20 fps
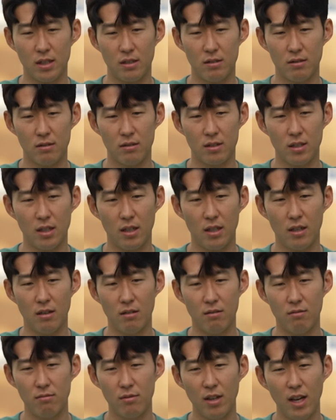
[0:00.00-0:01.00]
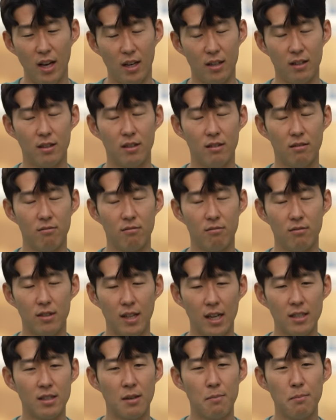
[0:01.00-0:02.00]
And uh, yeah,
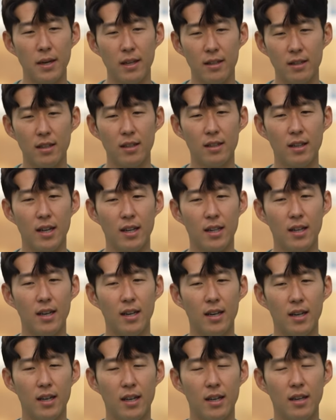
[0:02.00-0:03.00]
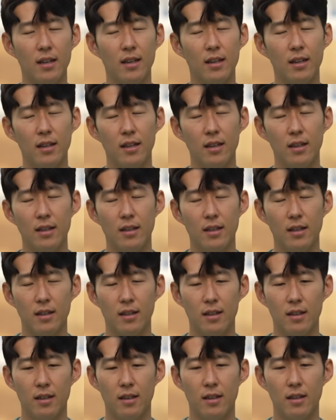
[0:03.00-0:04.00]
that's the main thing that uh,
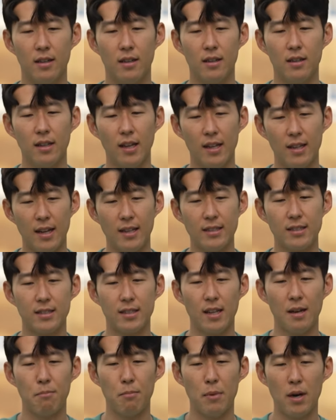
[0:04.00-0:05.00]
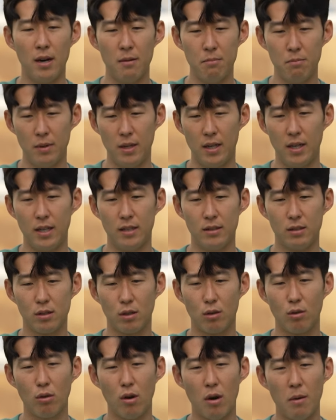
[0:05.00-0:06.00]
that I step up
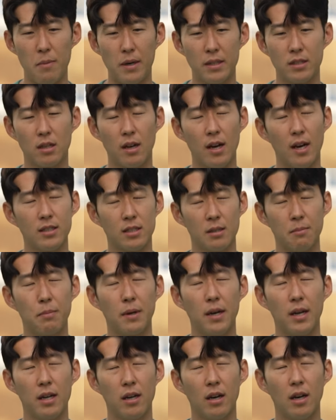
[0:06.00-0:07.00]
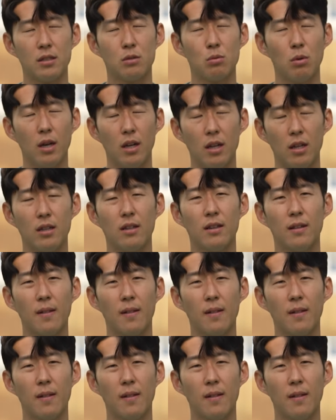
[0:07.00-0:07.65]
and grow up as a, as a player as well.